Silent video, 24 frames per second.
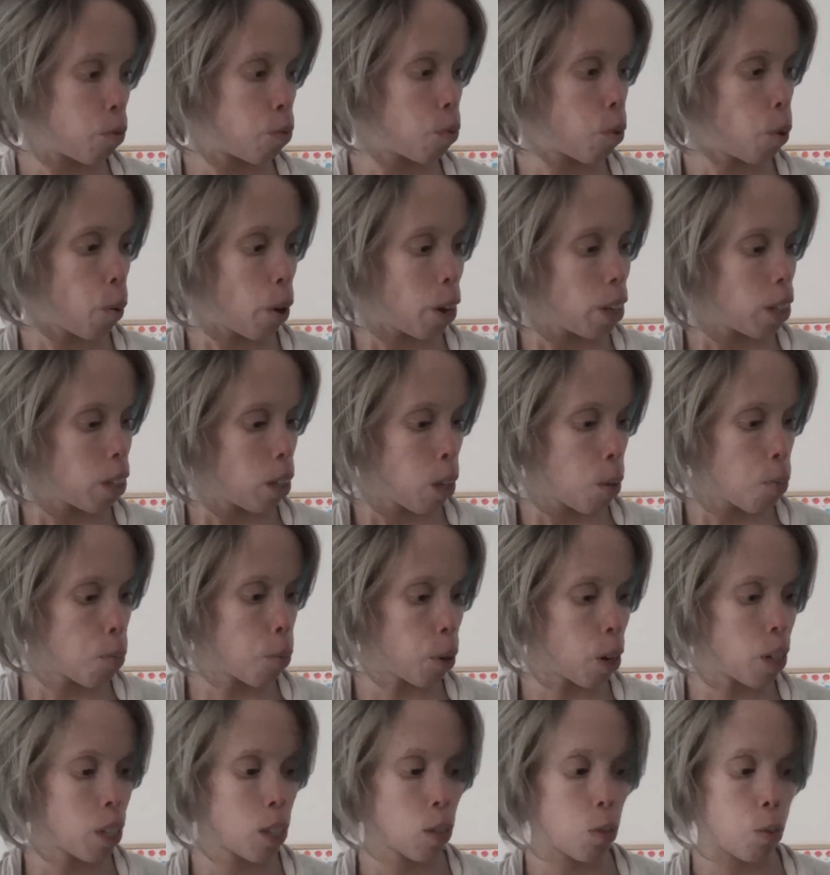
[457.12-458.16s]
quite
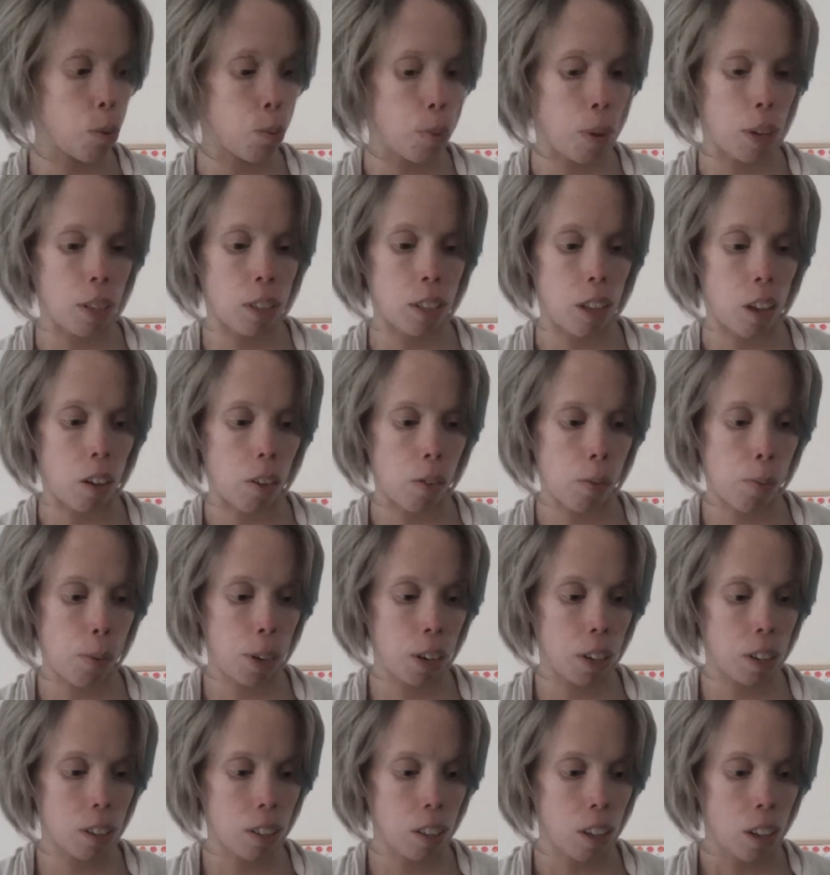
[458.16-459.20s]
impressed with myself
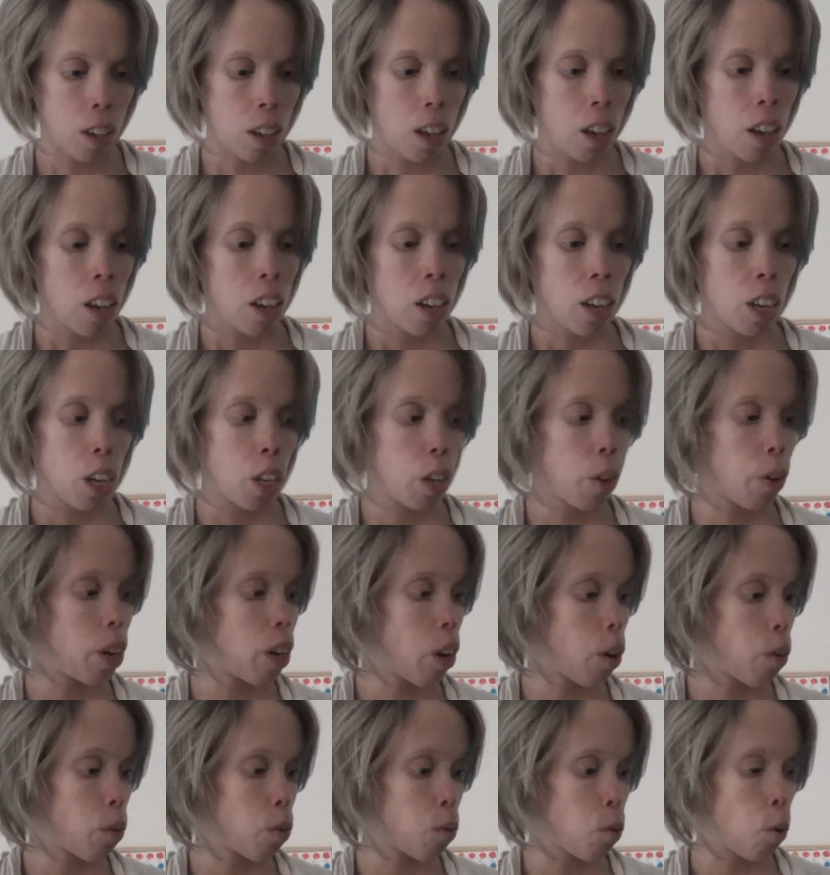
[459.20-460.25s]
because I
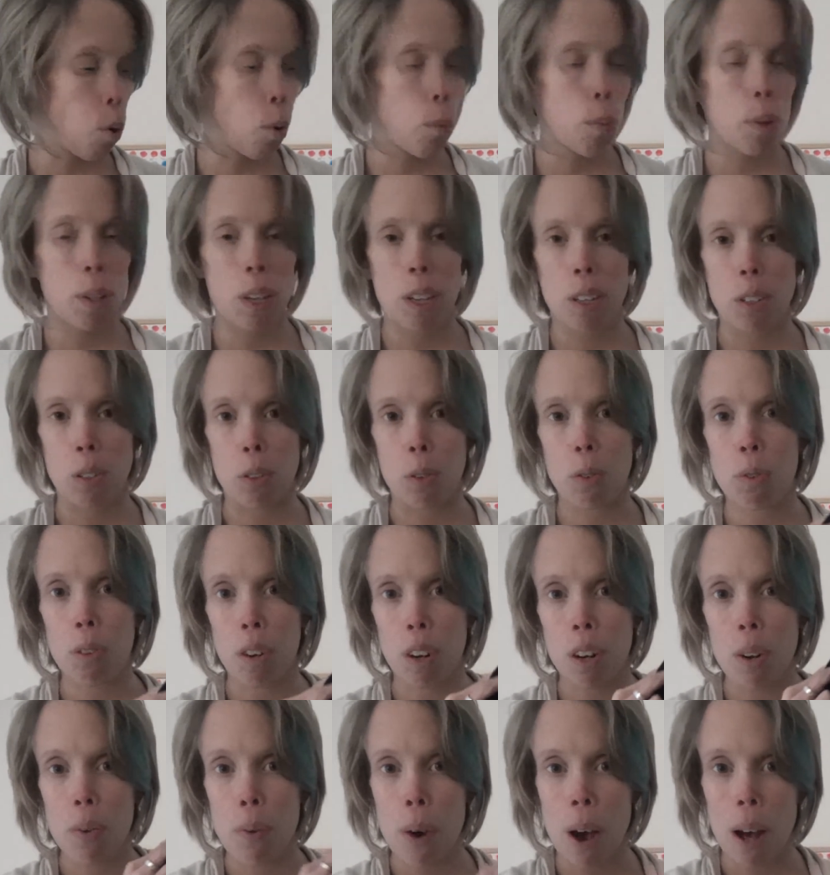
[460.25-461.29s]
don't normally do
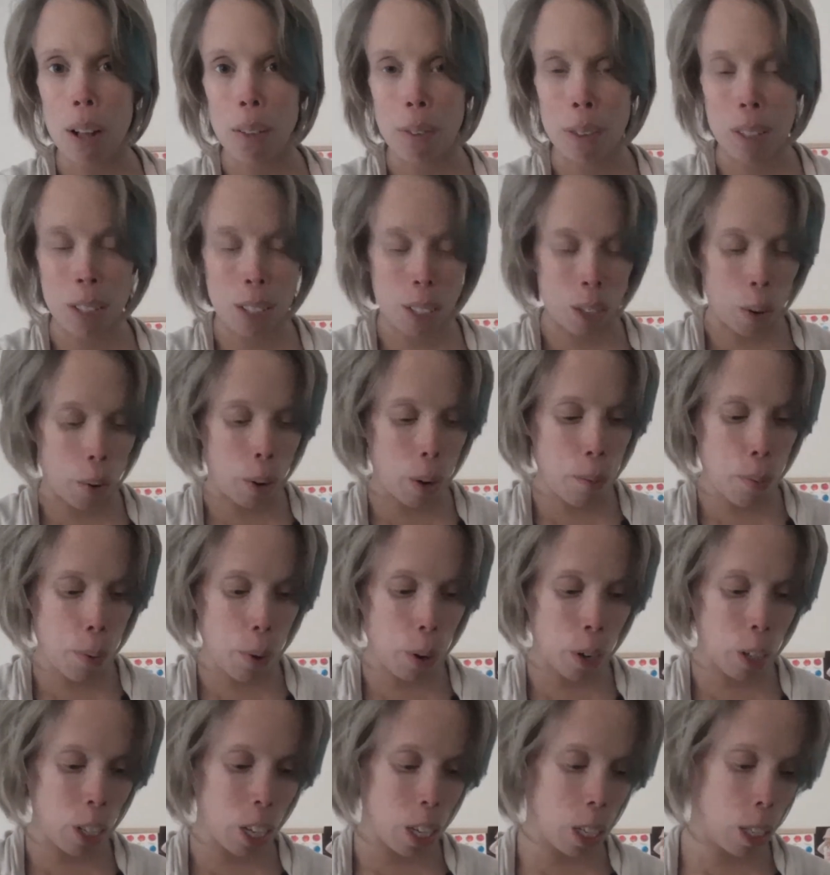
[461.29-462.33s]
very well with sewing
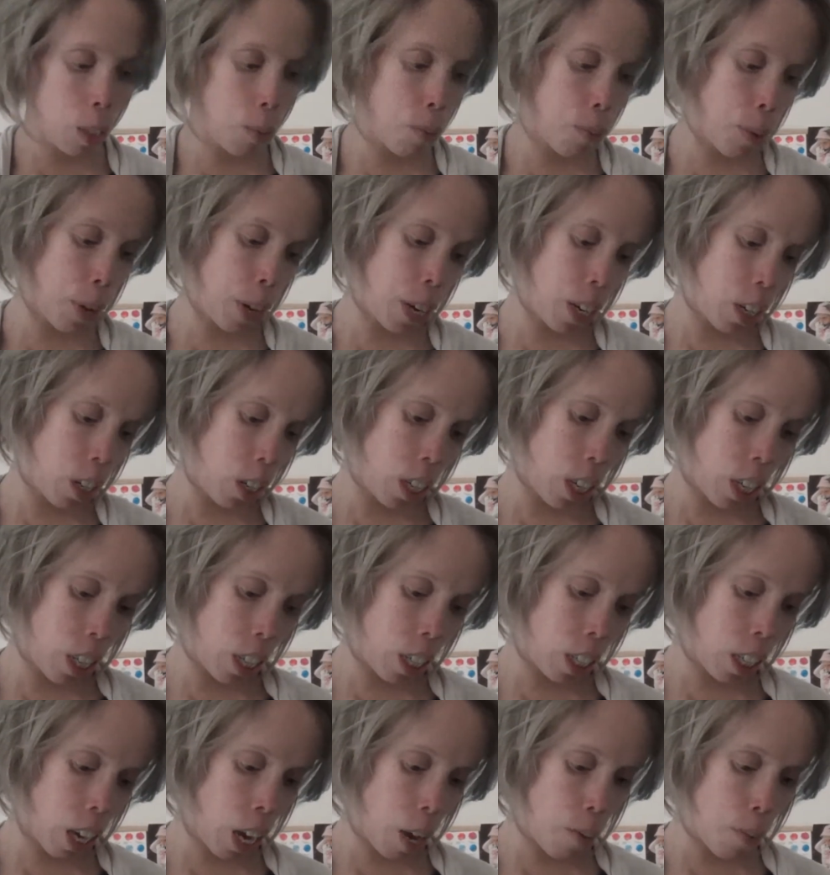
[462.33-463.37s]
projects, but actually
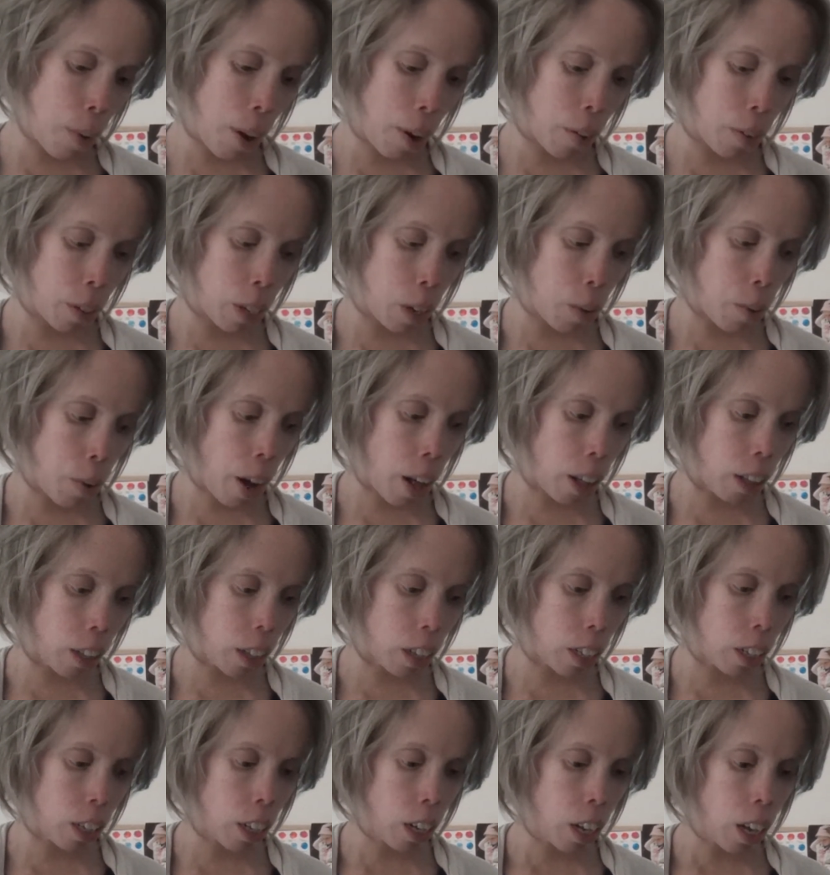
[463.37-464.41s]
this came out really well.
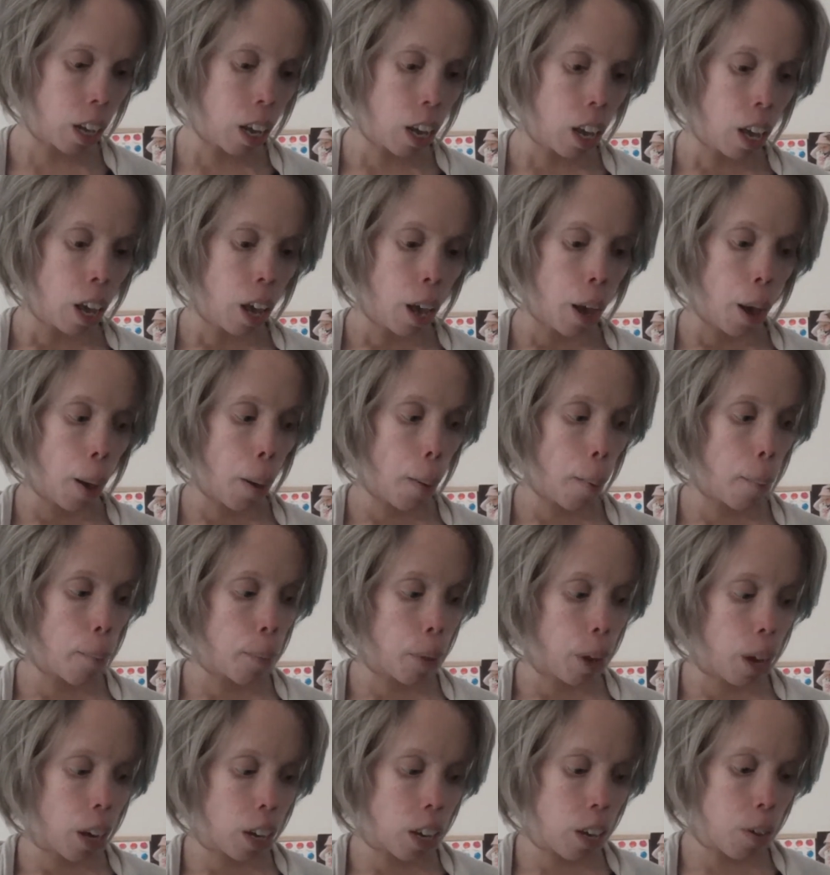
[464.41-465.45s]
And
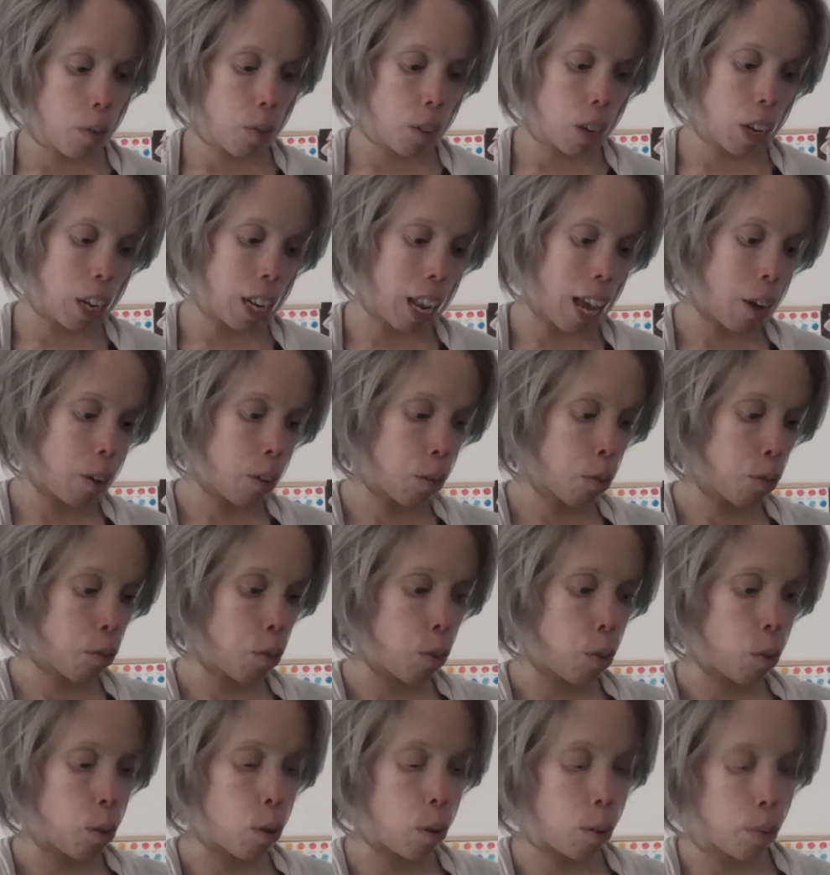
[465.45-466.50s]
I even allowed
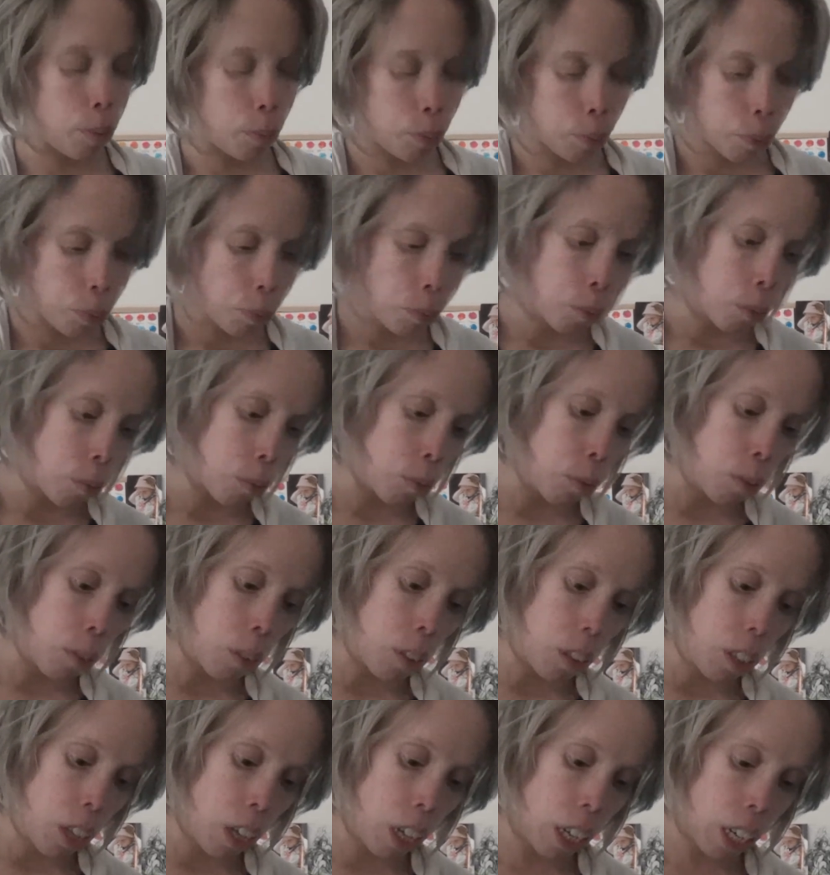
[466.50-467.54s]
for
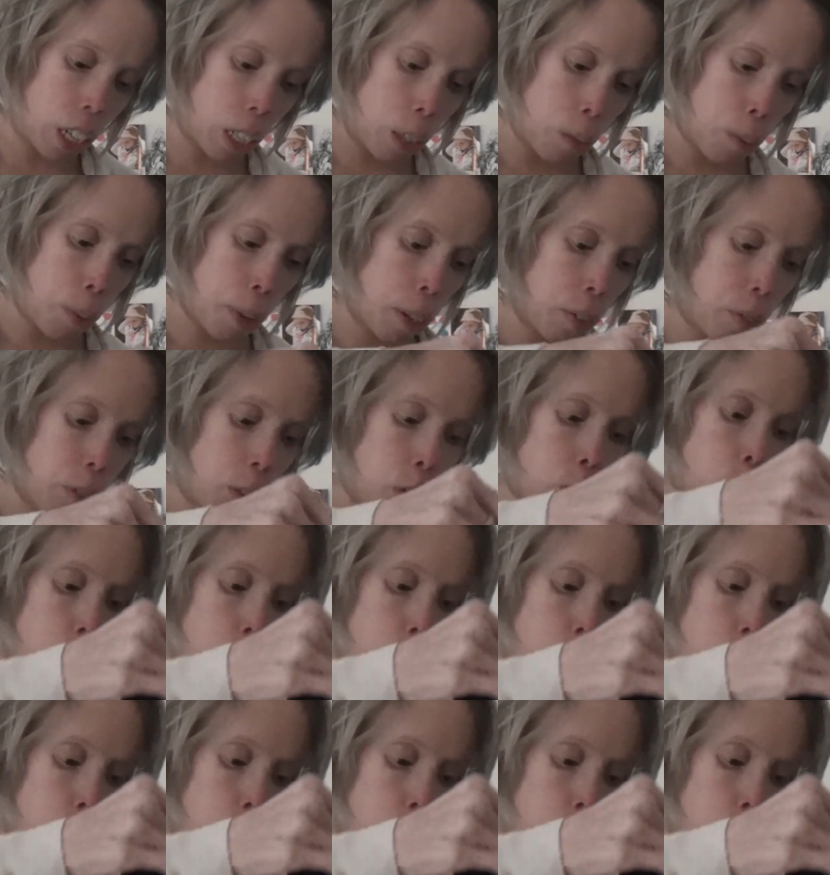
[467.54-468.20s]
a little bit of a